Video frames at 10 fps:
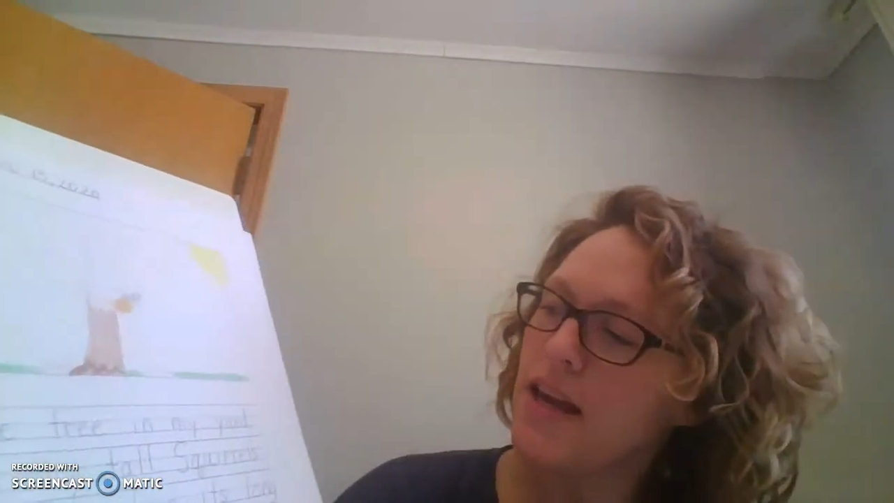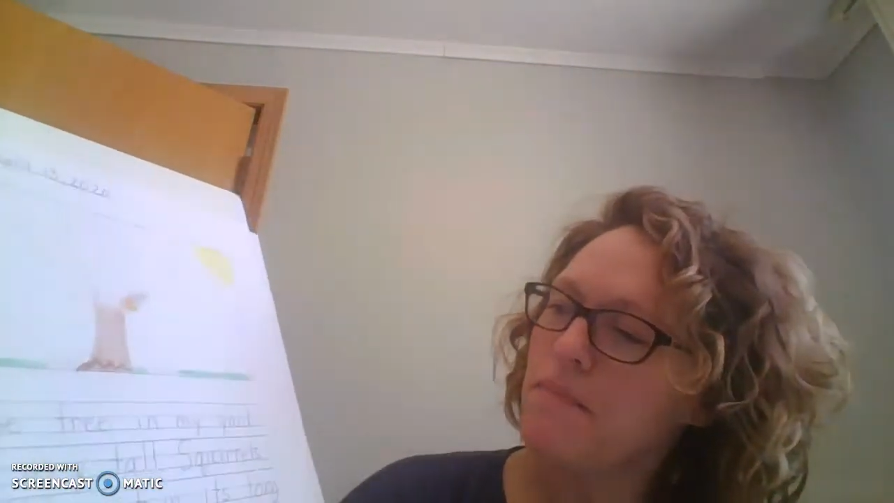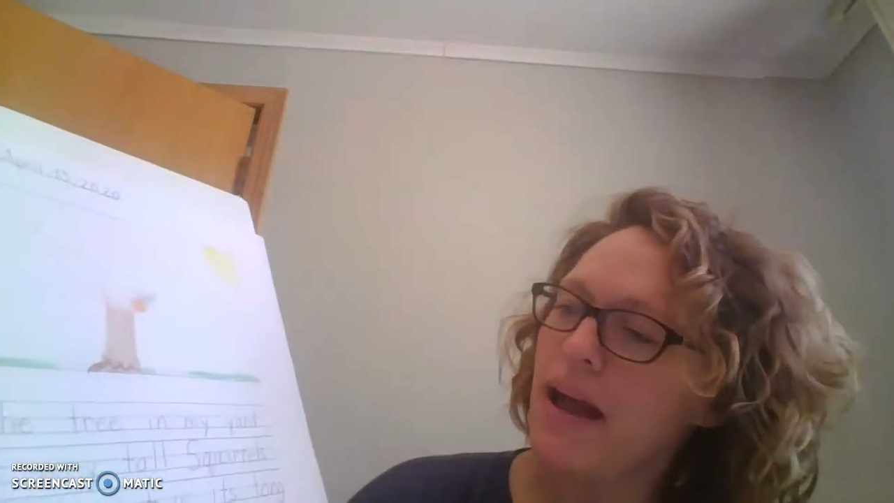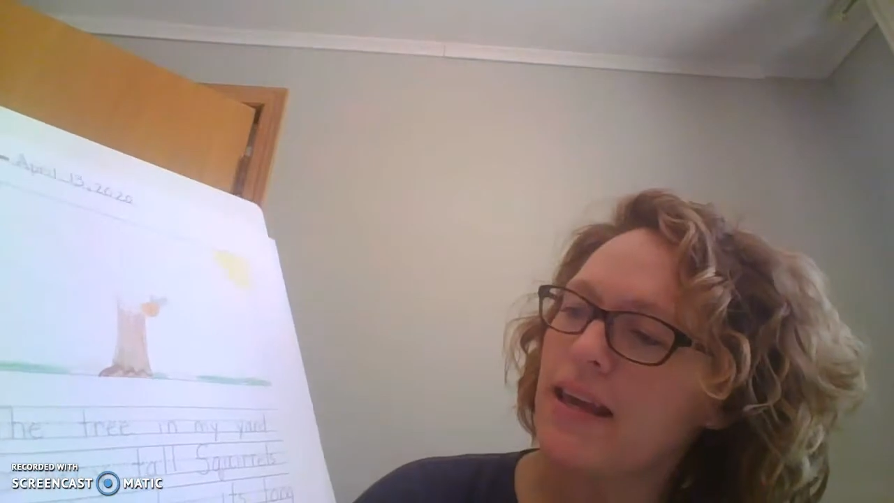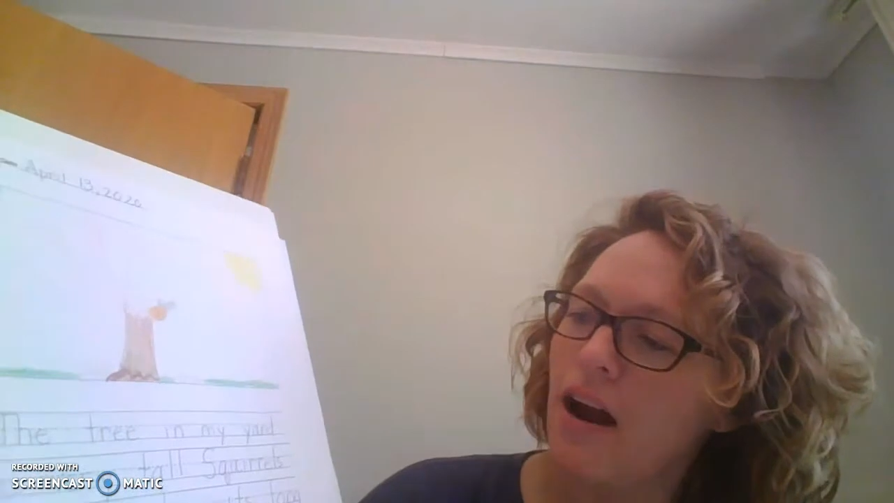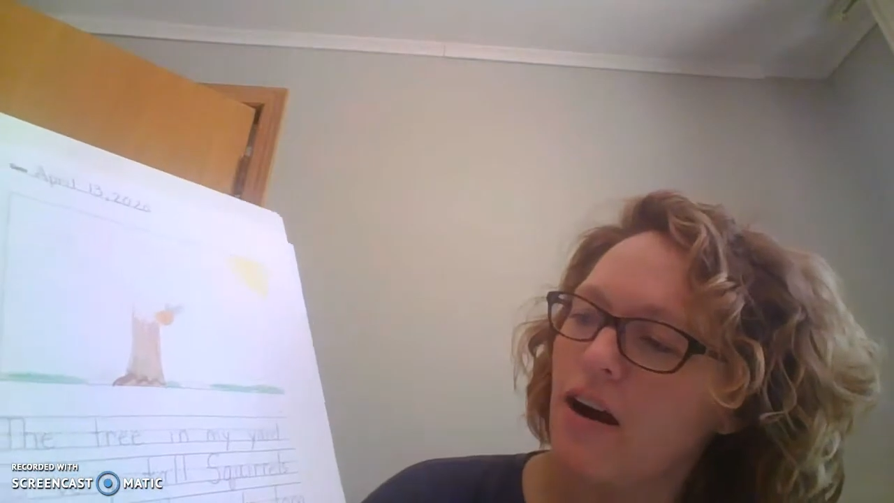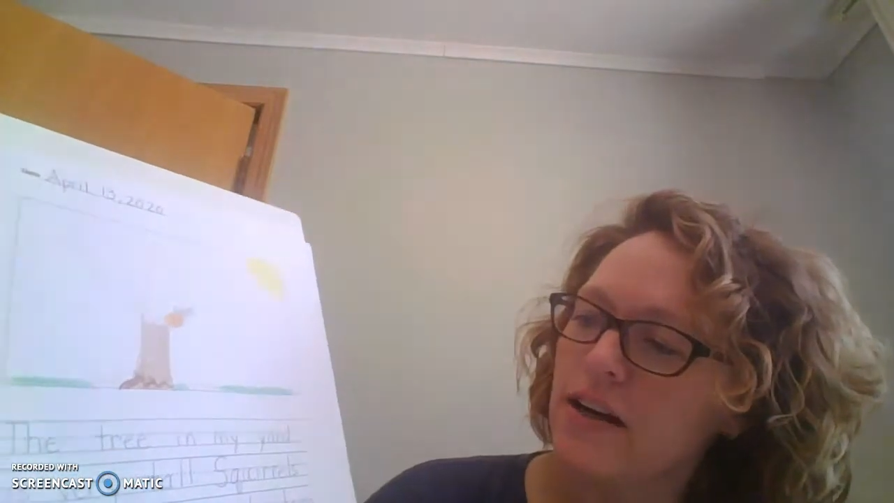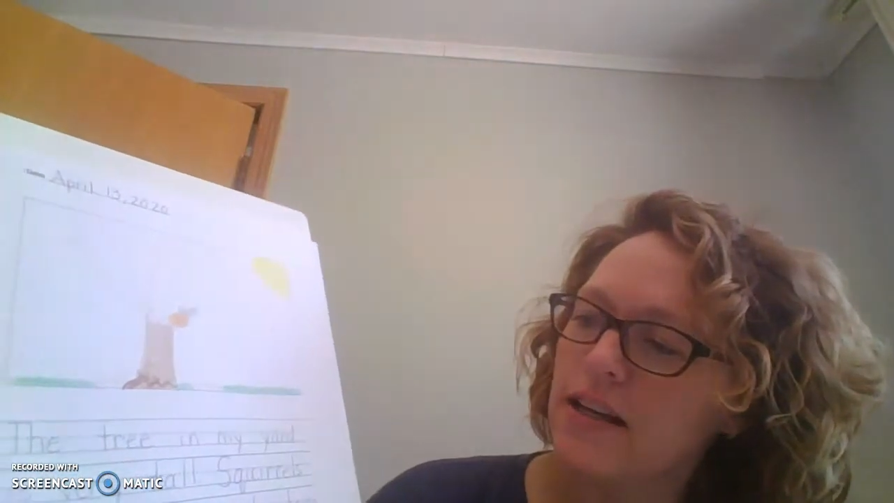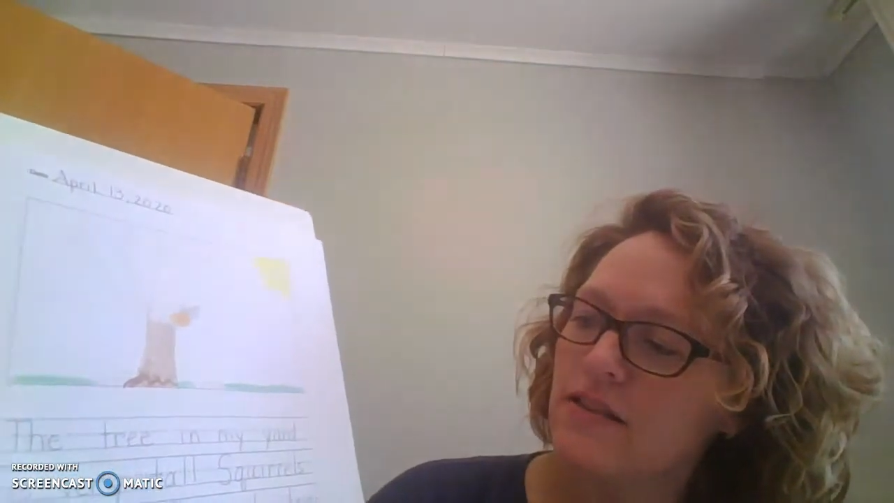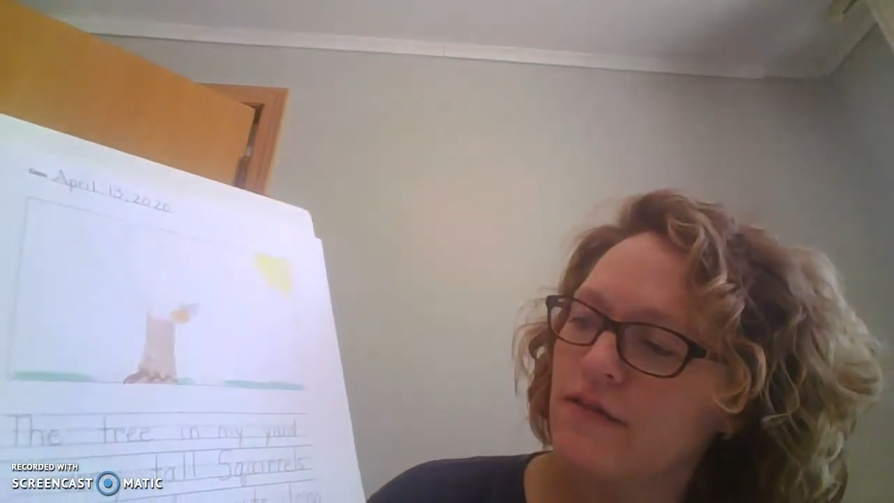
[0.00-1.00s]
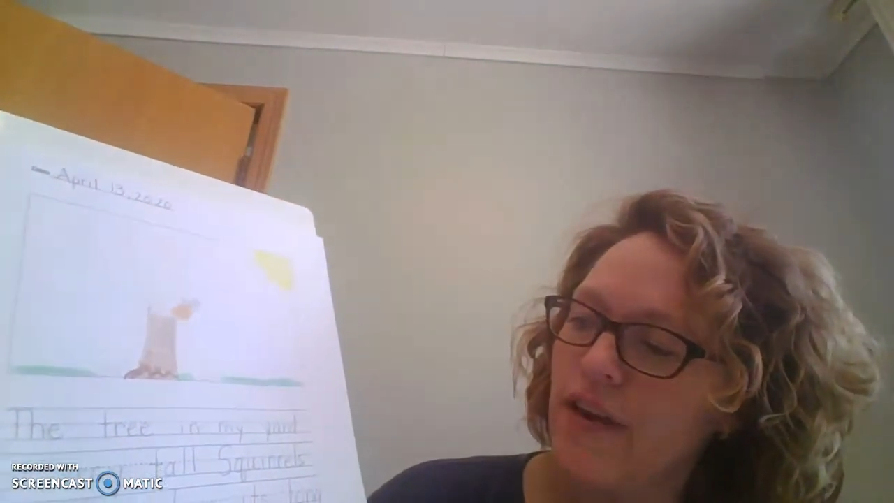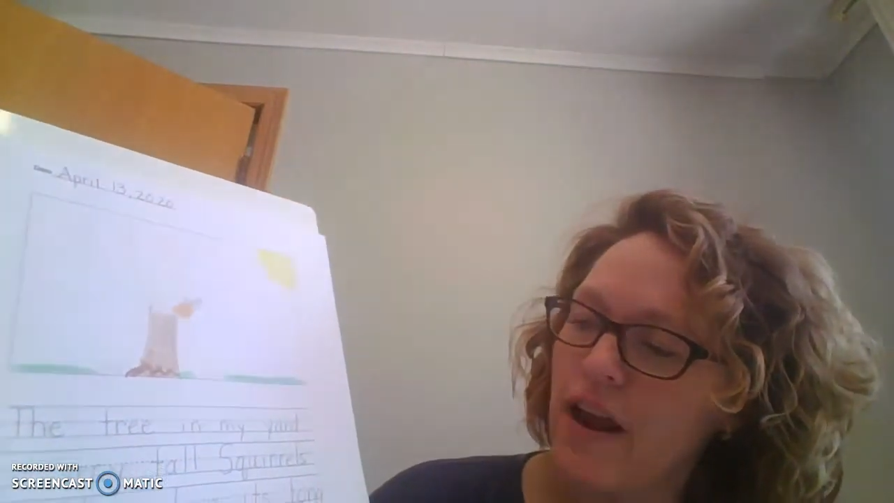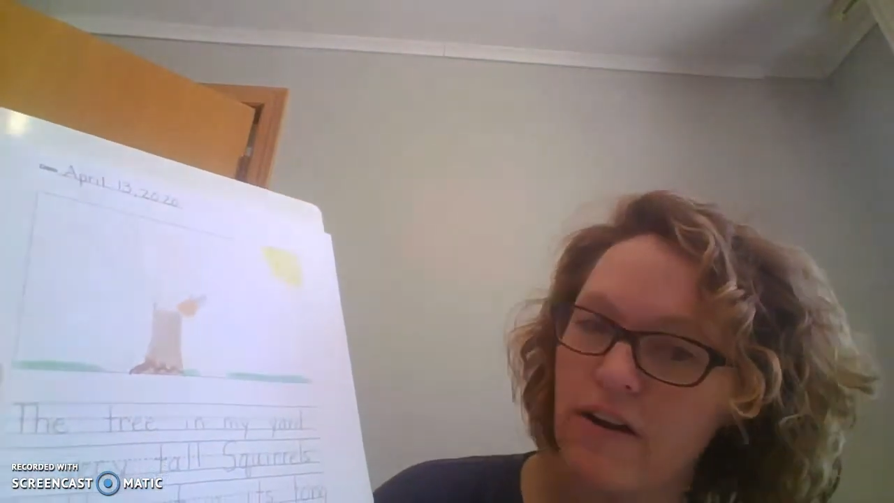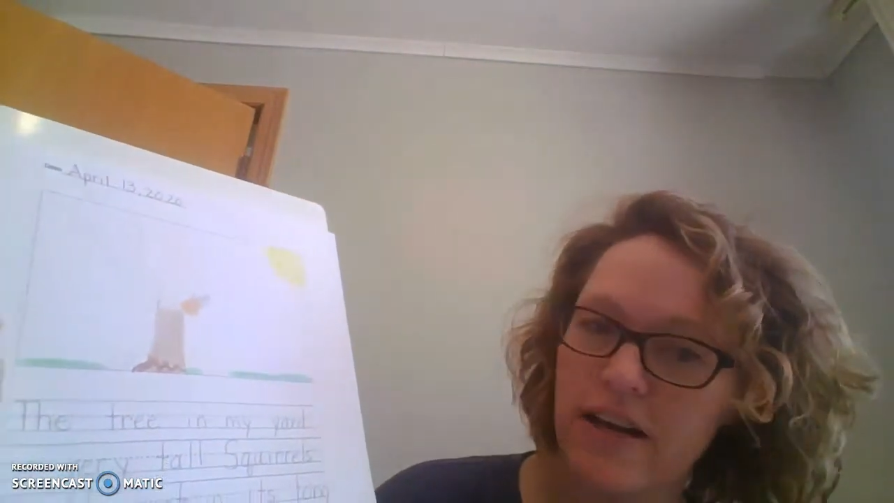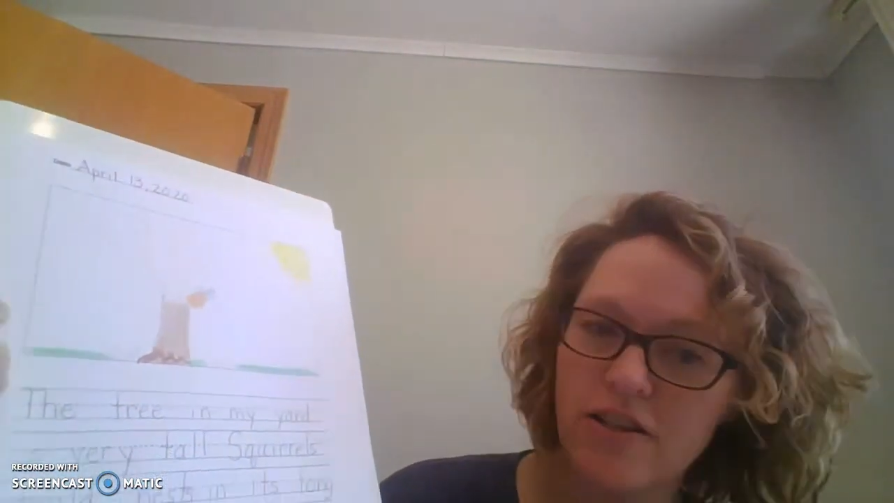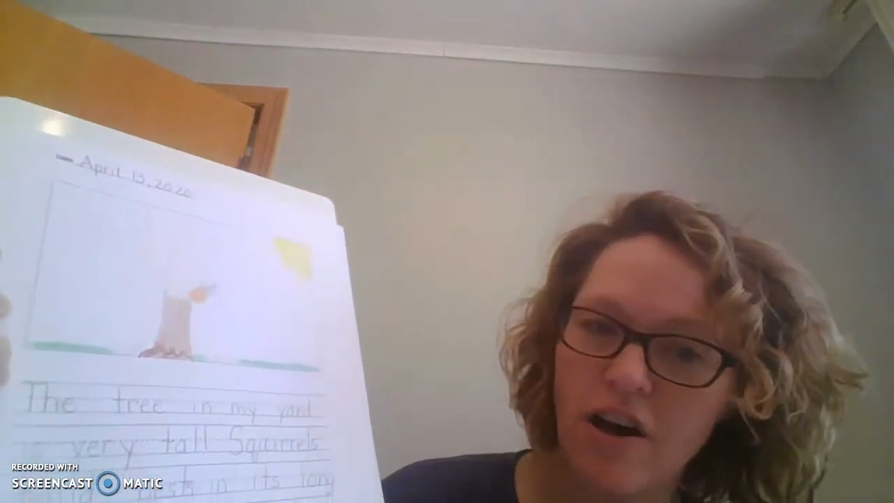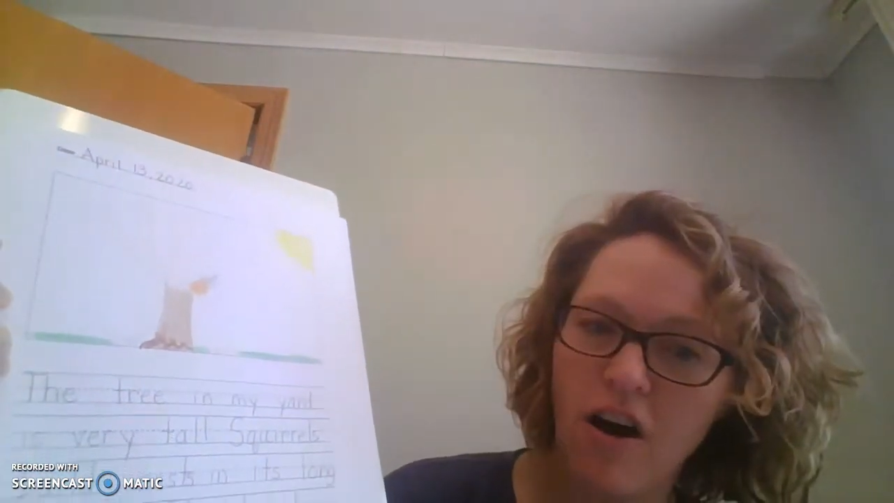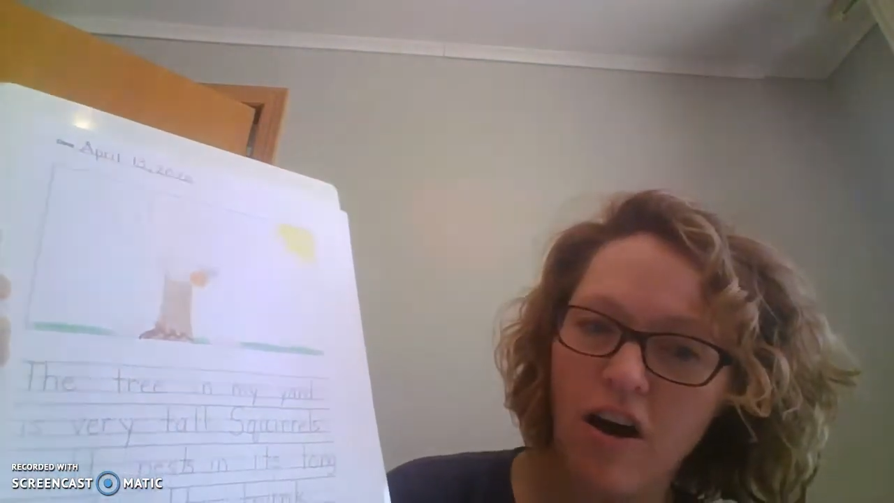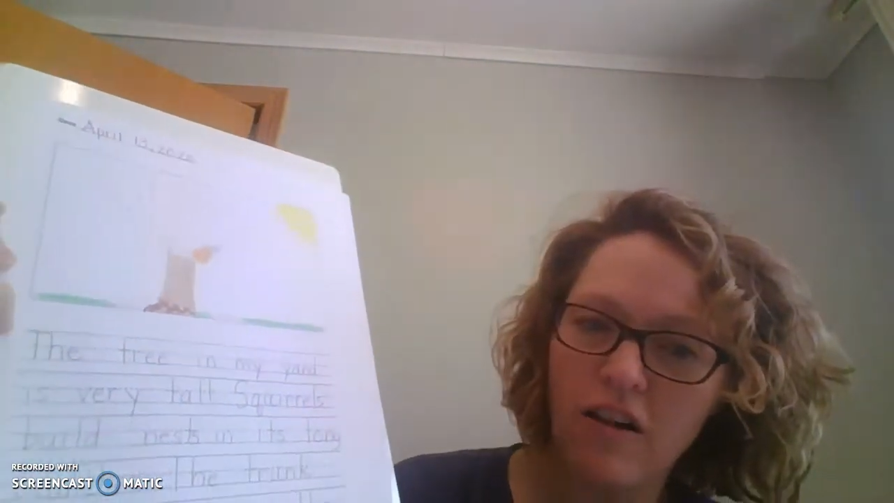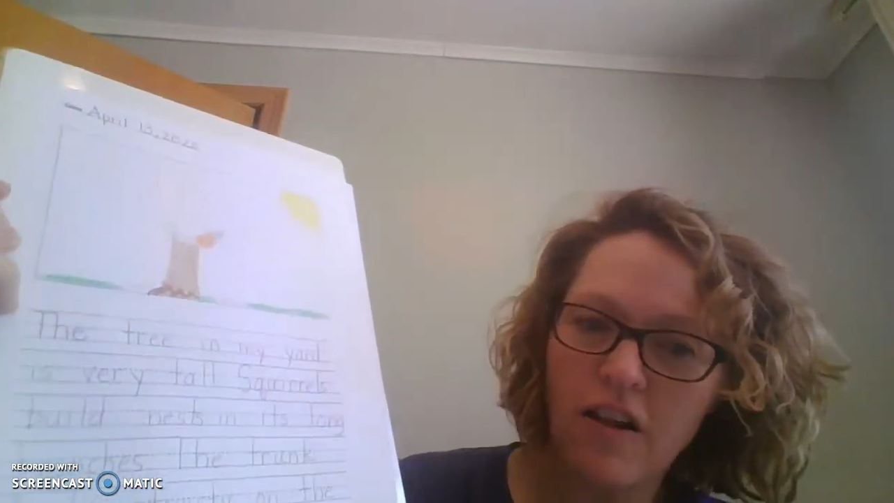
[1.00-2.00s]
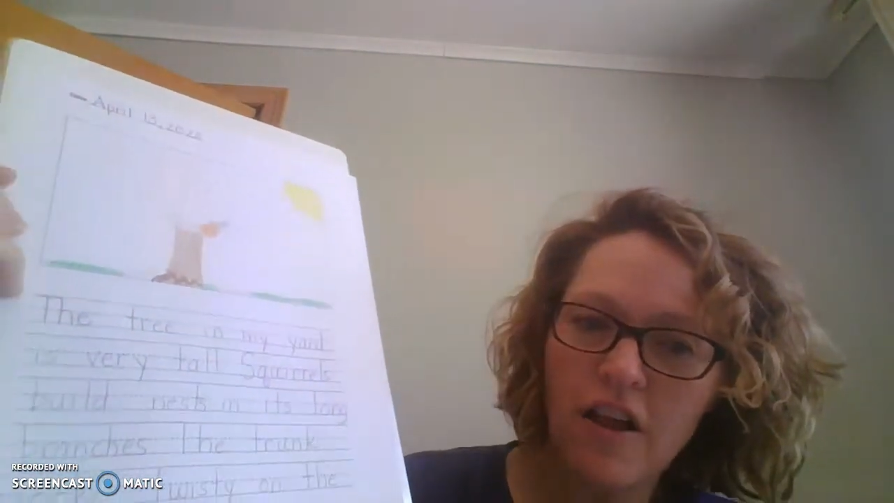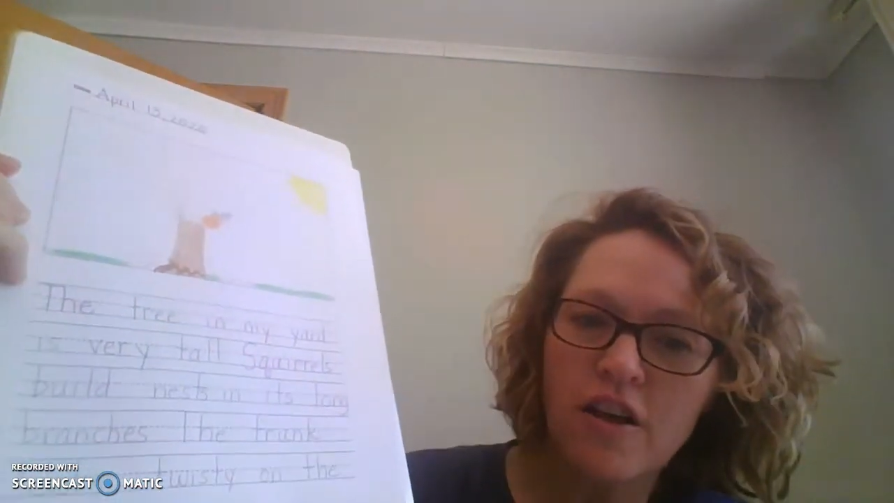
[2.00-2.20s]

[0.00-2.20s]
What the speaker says: in my yard is very tall.